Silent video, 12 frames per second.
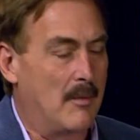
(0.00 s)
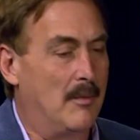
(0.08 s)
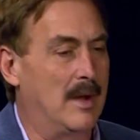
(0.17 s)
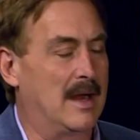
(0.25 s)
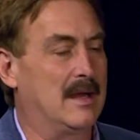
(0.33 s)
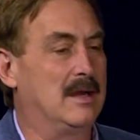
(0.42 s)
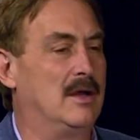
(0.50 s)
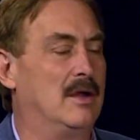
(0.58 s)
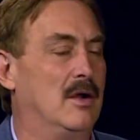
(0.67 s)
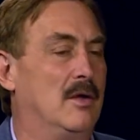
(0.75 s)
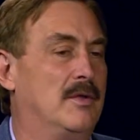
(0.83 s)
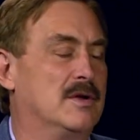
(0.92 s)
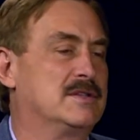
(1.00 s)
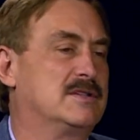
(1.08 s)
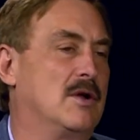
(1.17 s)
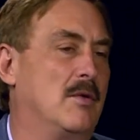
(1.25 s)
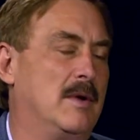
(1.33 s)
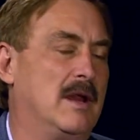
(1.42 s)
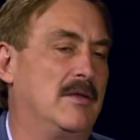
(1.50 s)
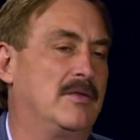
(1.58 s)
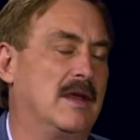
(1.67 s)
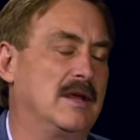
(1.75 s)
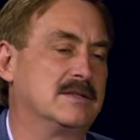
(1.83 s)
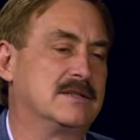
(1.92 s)
But, there's so many
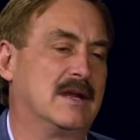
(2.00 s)
things